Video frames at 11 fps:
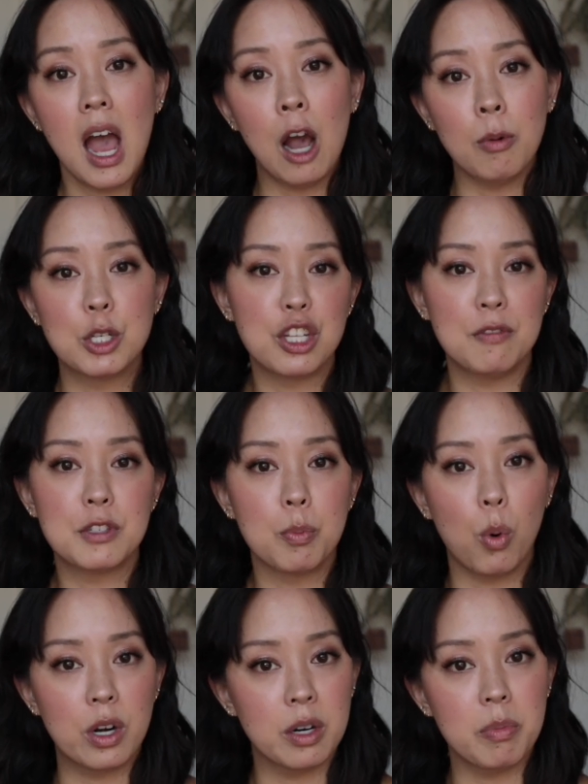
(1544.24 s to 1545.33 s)
how much they've
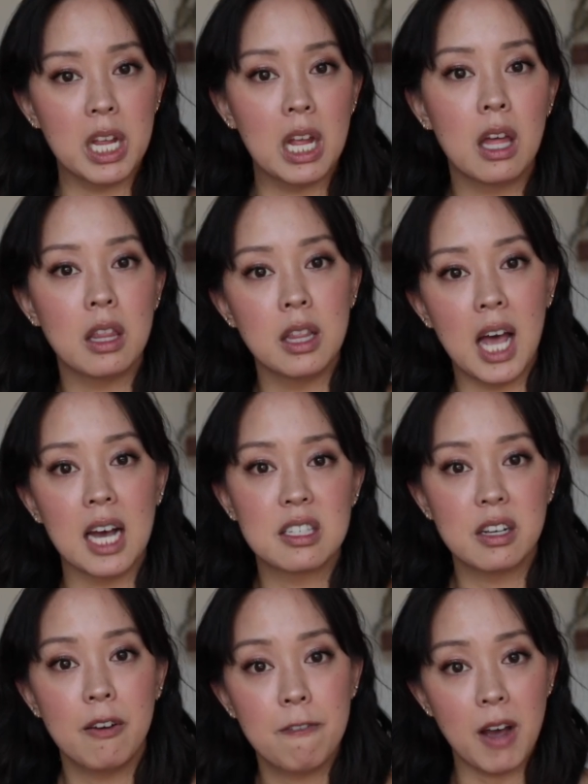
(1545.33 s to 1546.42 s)
supported me the
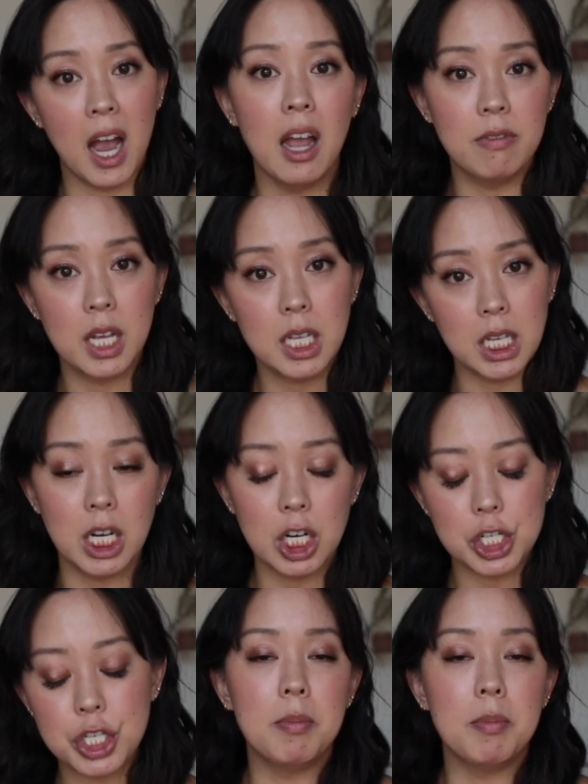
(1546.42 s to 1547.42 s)
last 5 years.